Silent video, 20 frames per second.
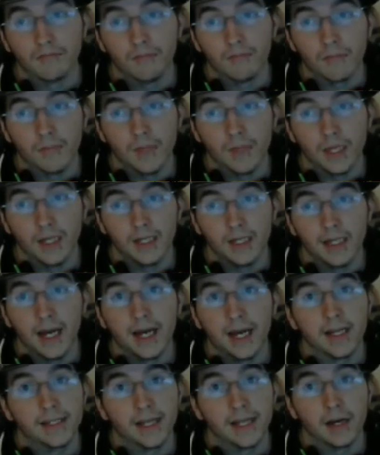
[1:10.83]
It dies
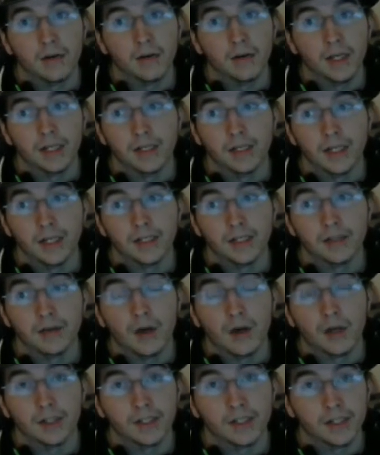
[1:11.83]
out. It's
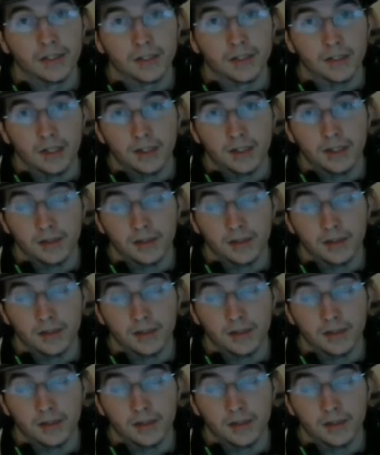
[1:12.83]
lost its